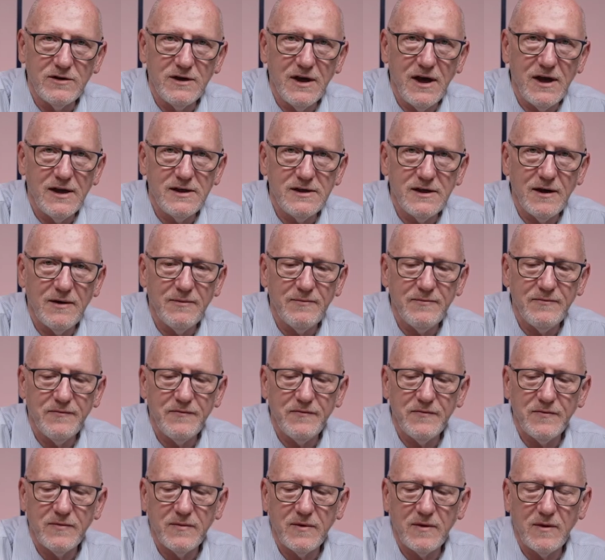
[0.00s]
data,
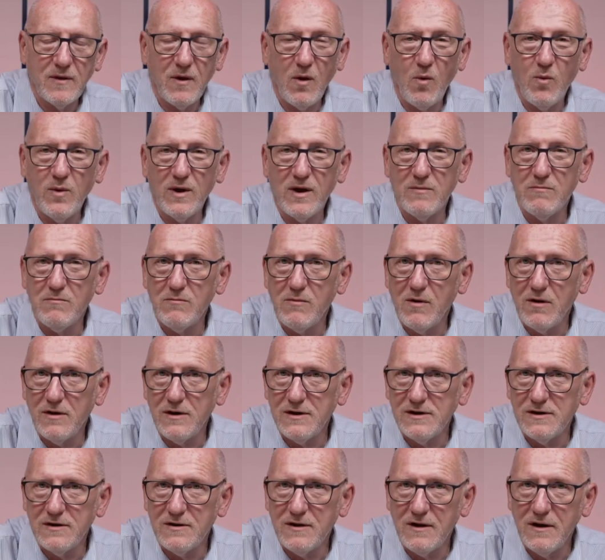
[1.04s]
we can
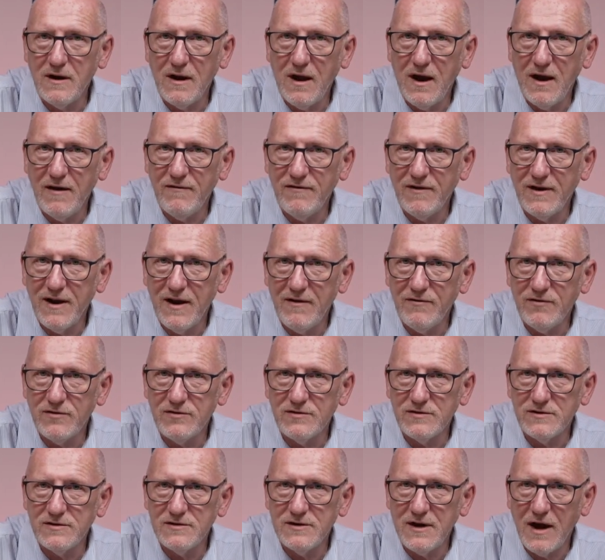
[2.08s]
monitor the live
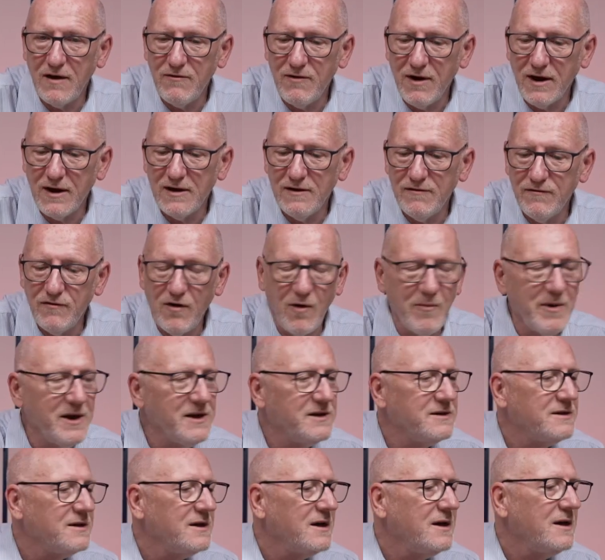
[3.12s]
levels directly from
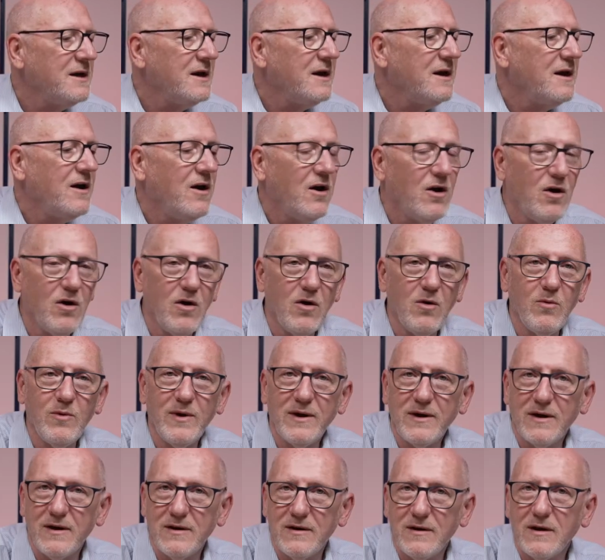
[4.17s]
it, or we
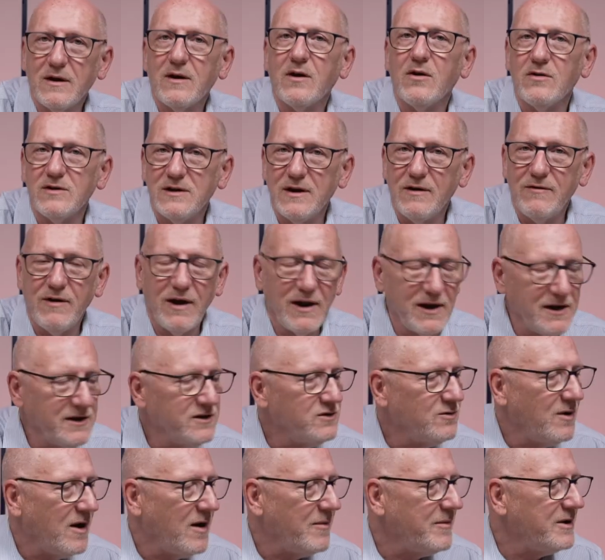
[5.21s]
can go directly
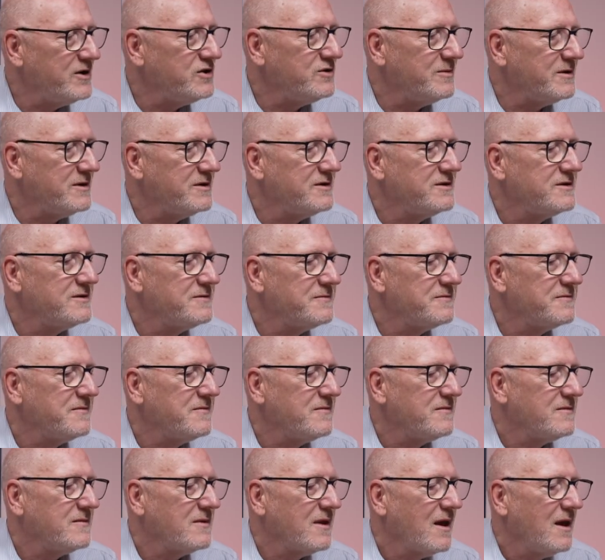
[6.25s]
to our measurements.
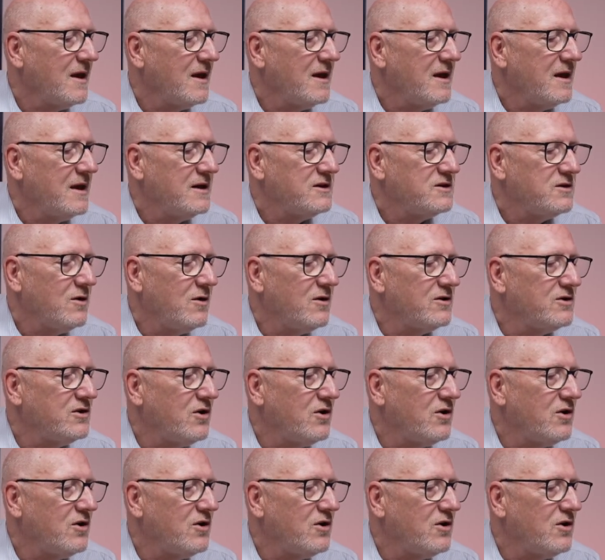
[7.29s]
So on